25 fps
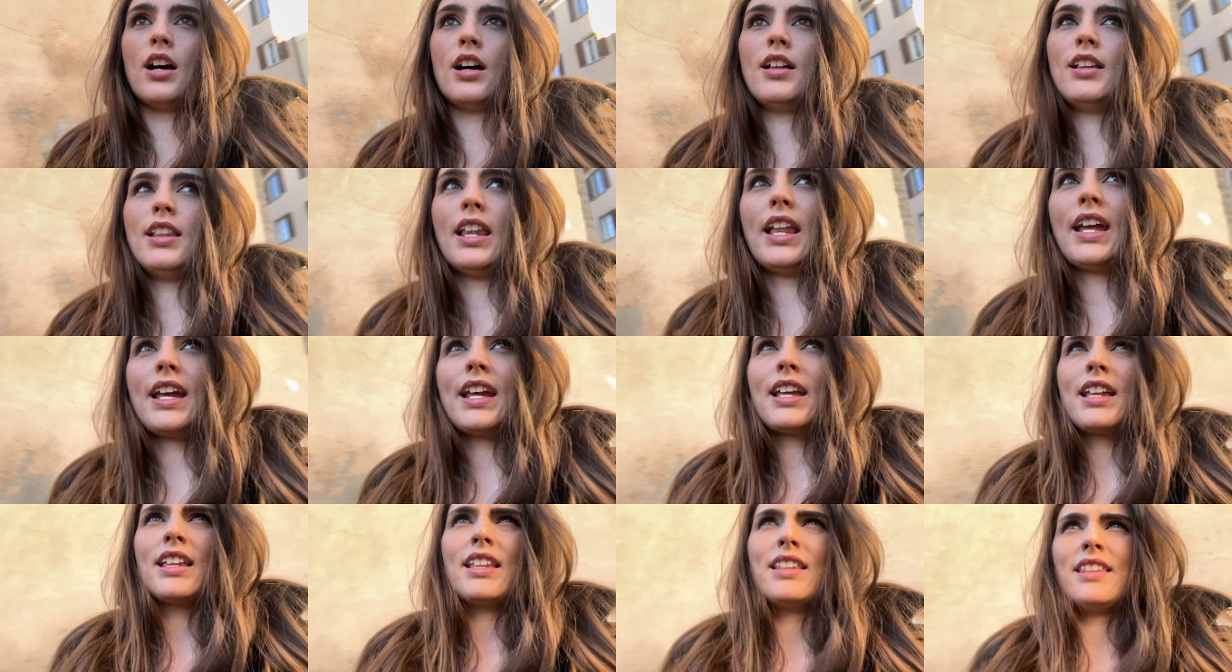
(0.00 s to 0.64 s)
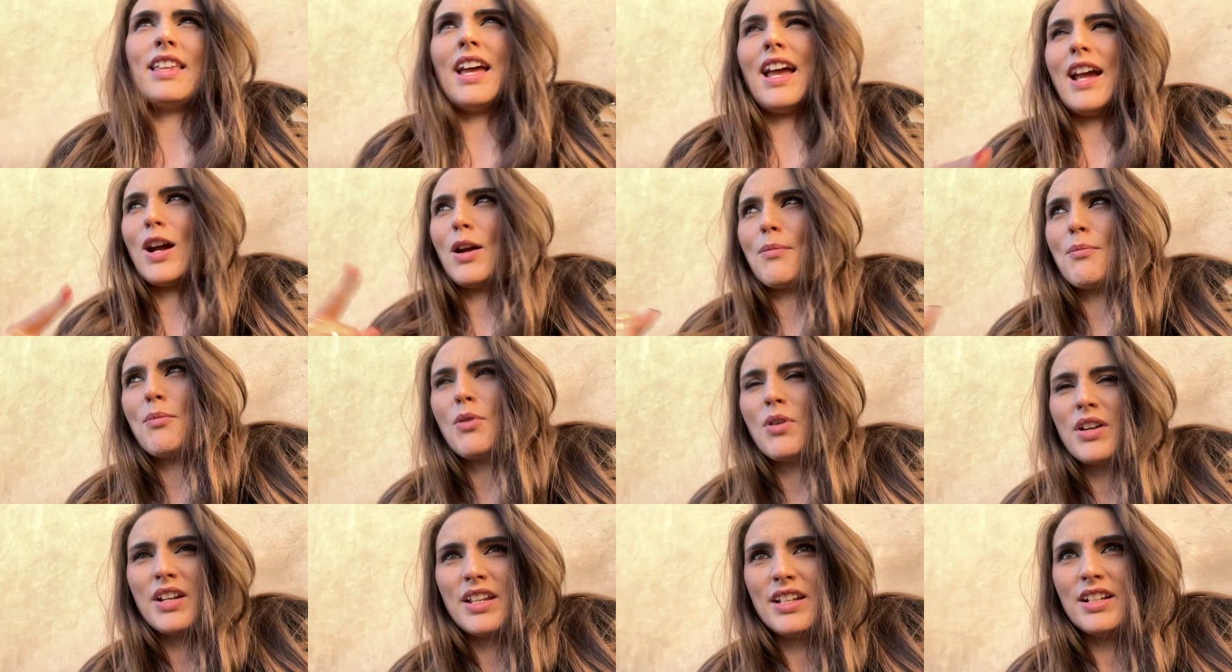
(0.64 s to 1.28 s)
like the
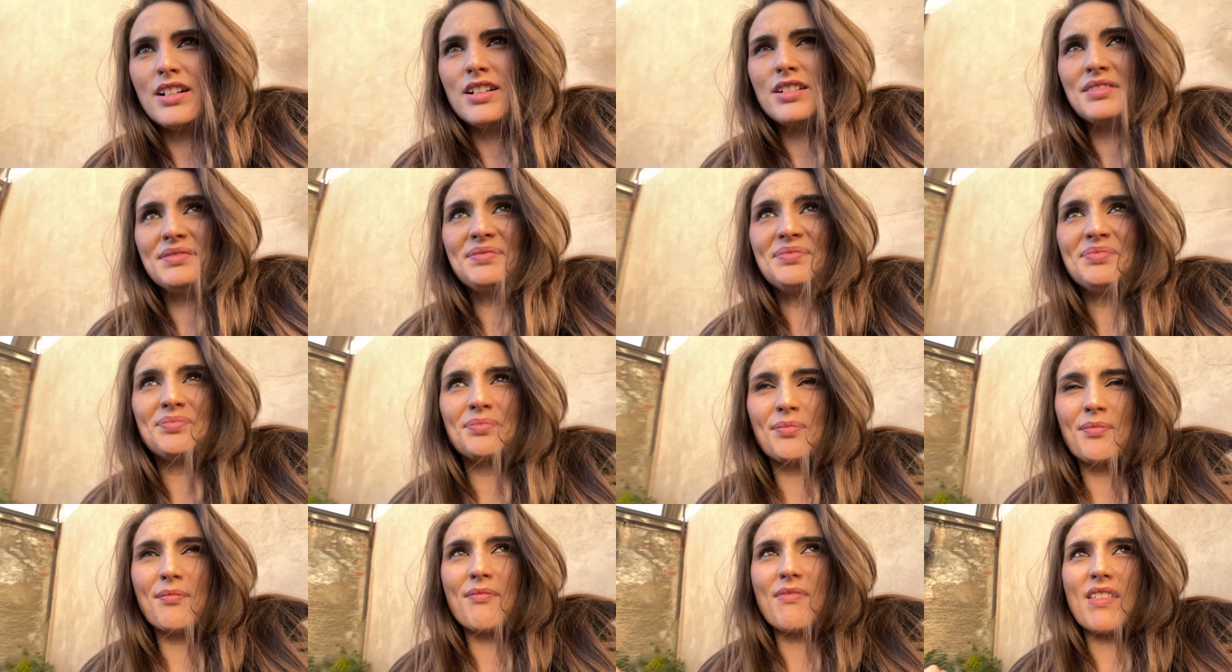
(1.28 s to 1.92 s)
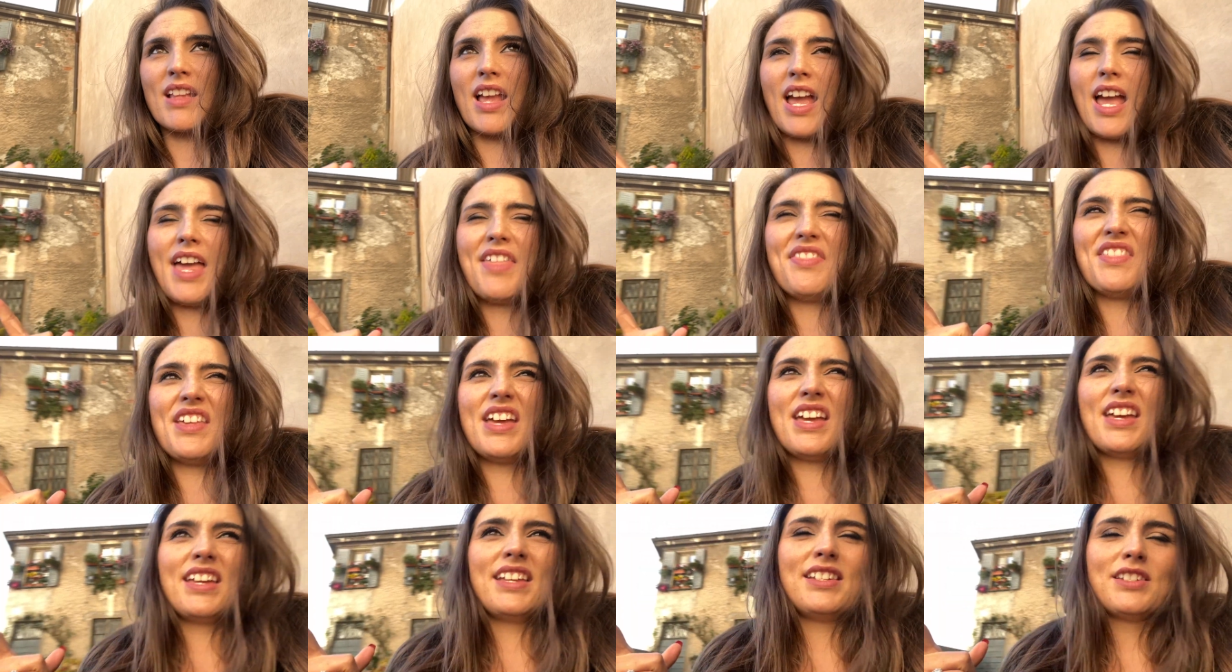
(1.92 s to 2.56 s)
airport here, and
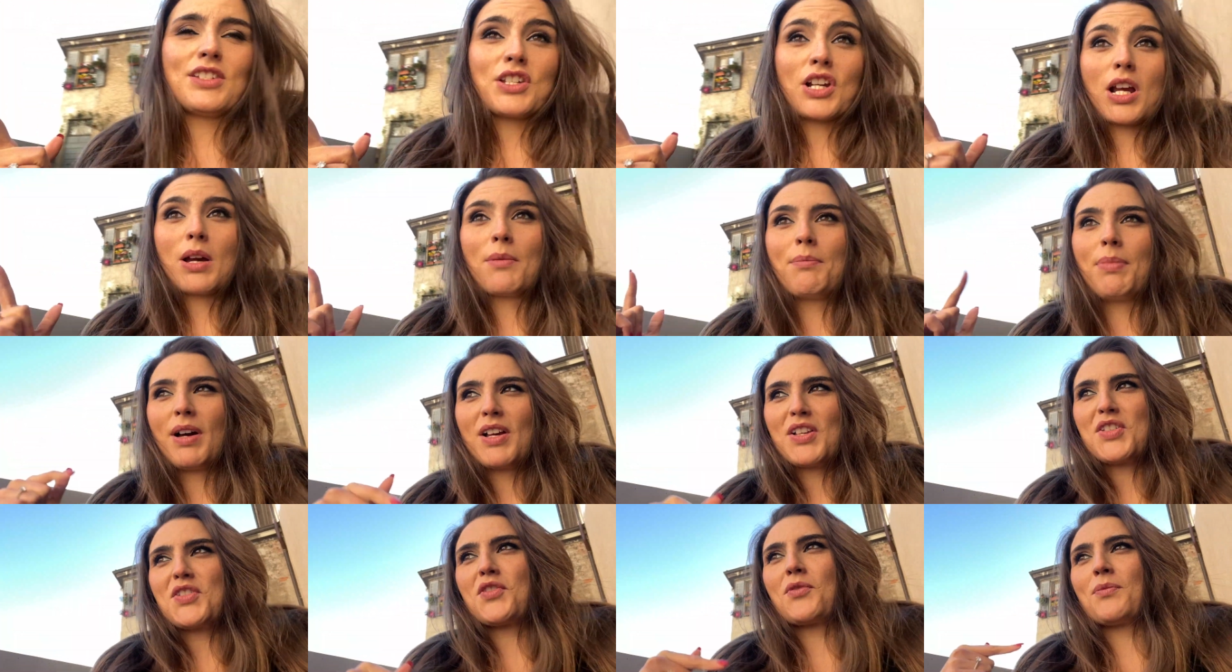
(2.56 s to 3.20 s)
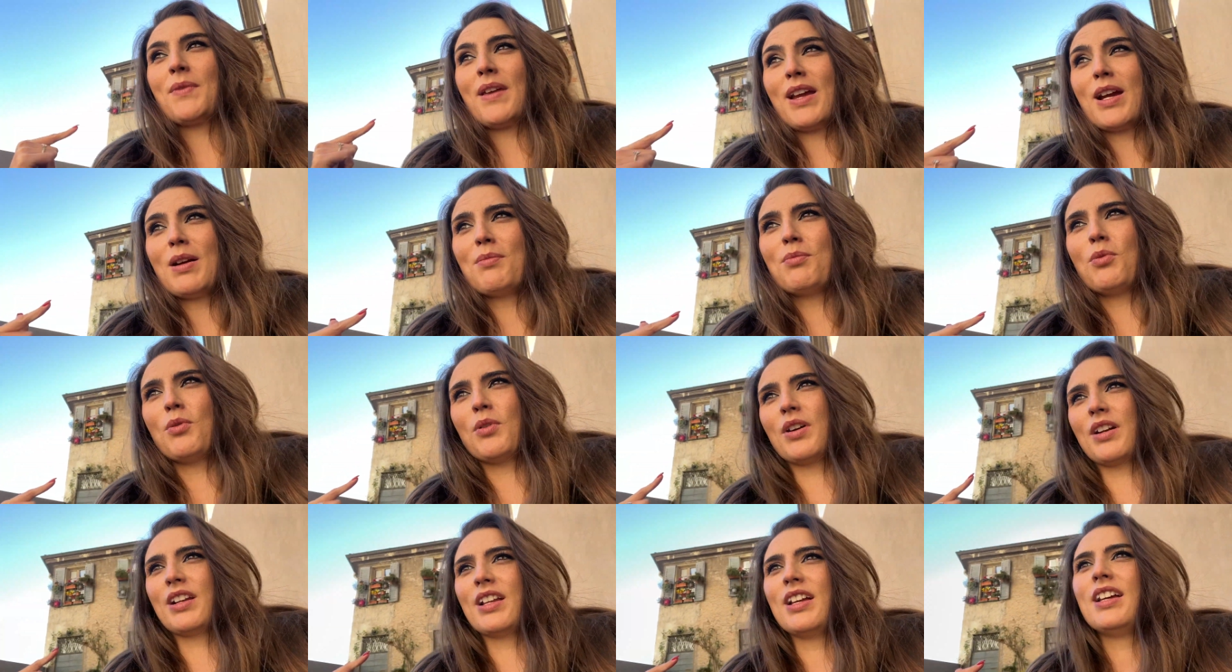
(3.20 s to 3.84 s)
then took a bus from the
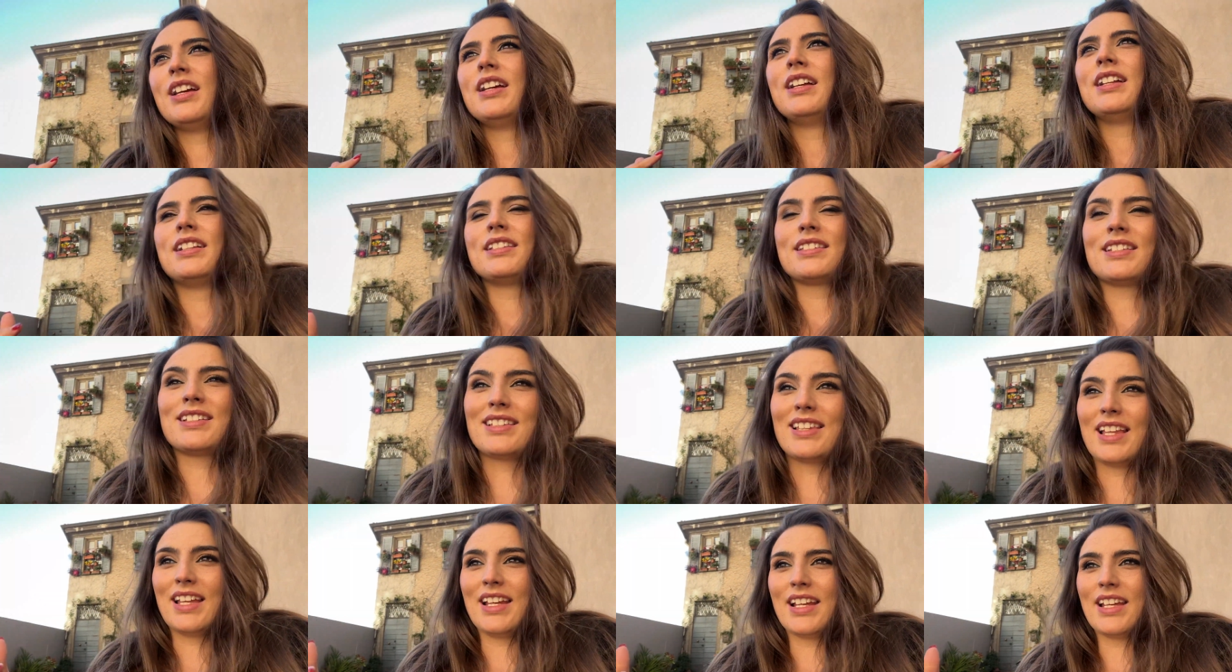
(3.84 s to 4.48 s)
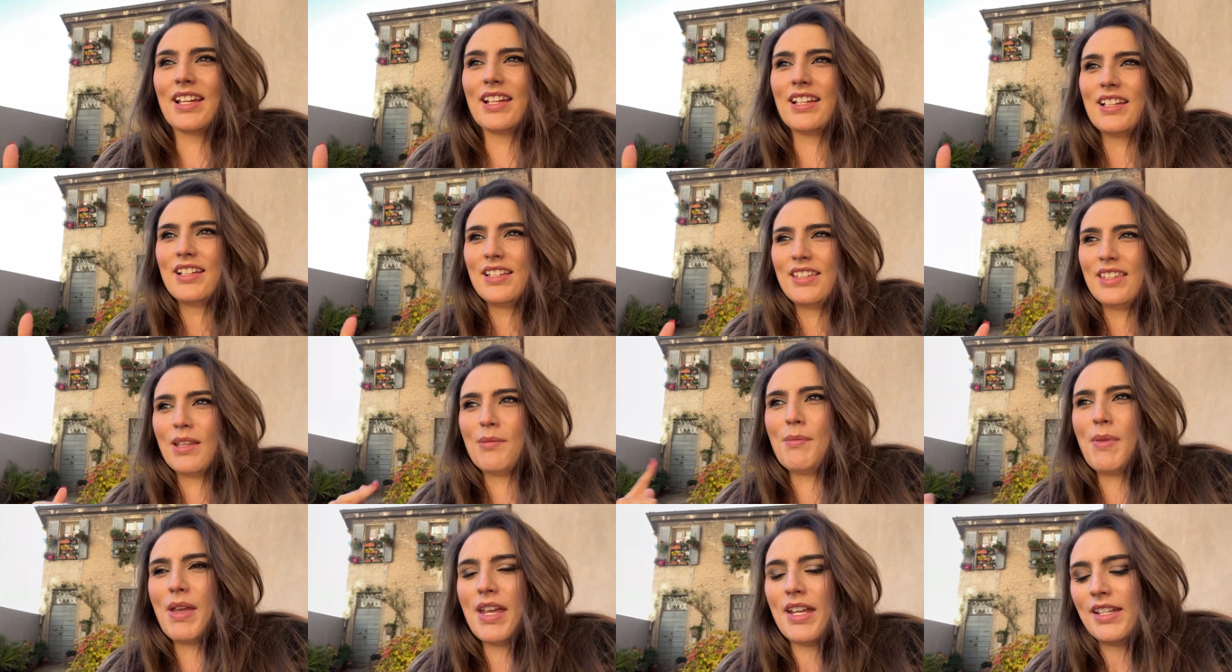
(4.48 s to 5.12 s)
airport to like
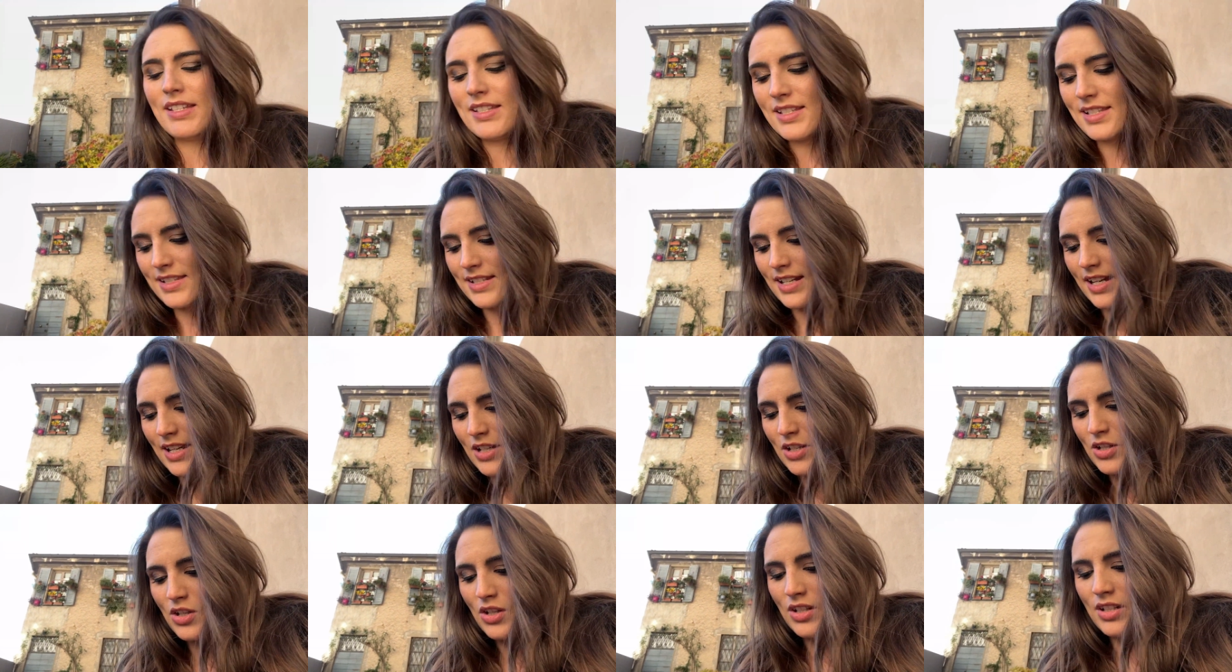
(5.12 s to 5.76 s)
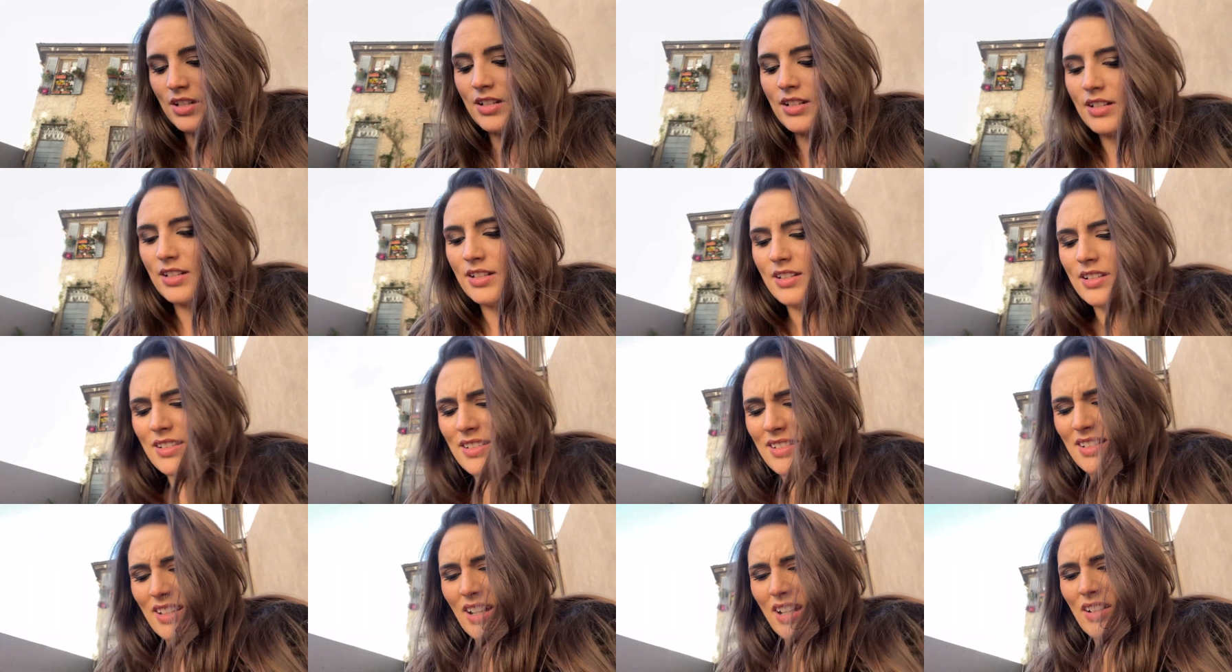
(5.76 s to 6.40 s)
the main station
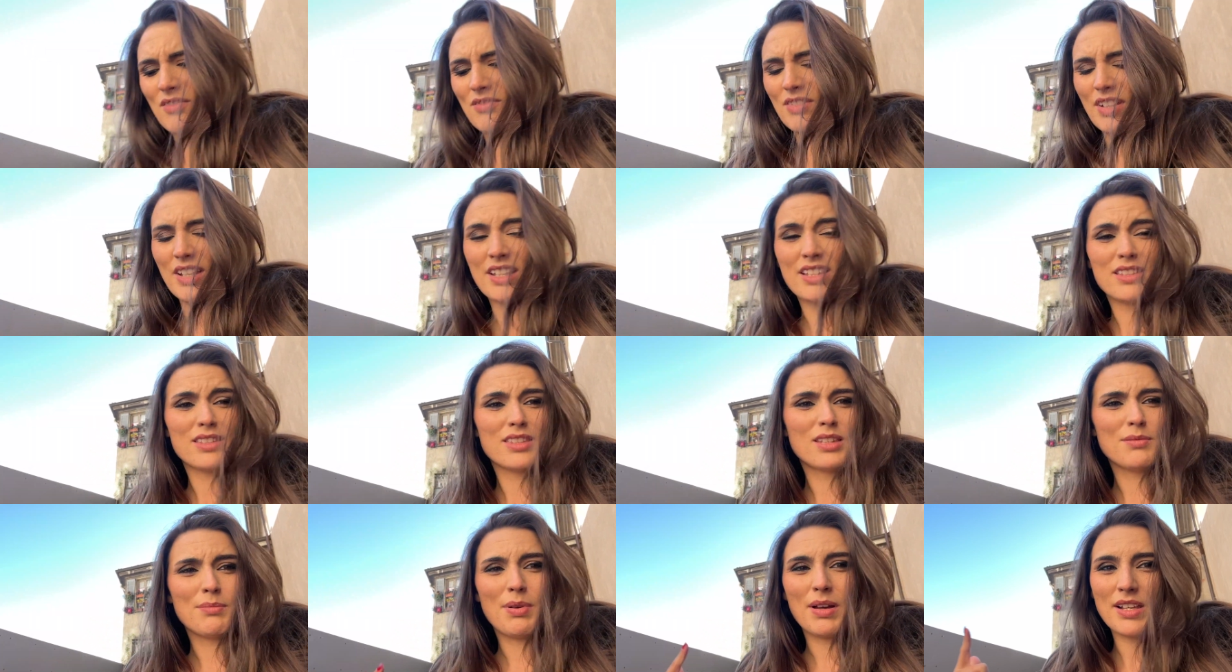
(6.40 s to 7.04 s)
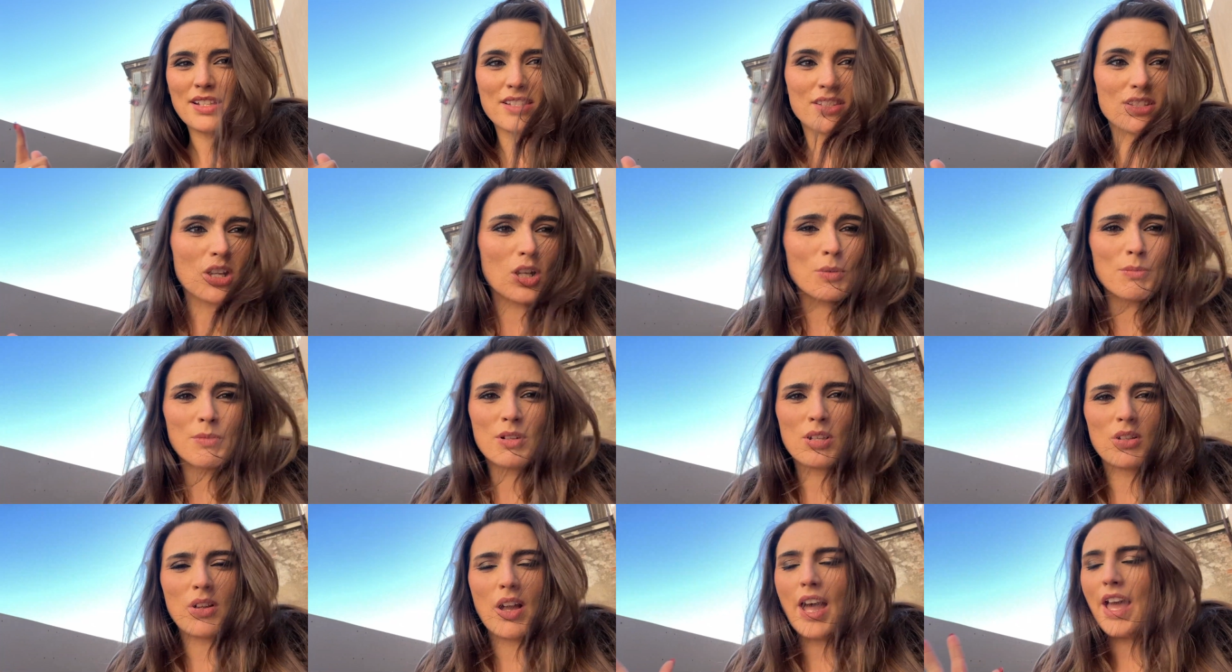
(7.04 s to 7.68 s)
of like the bus terminal.